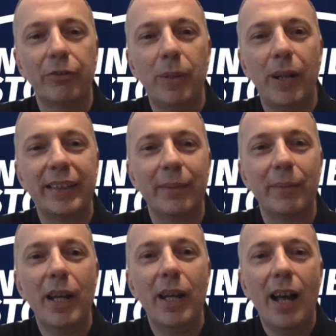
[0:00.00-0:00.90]
But
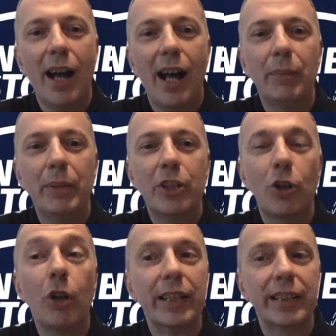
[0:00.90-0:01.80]
I'll be
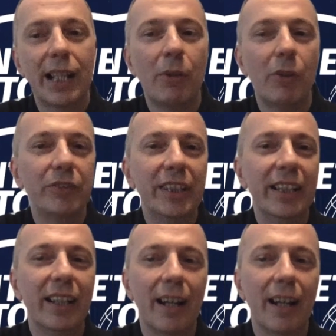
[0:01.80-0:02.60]
showing some of the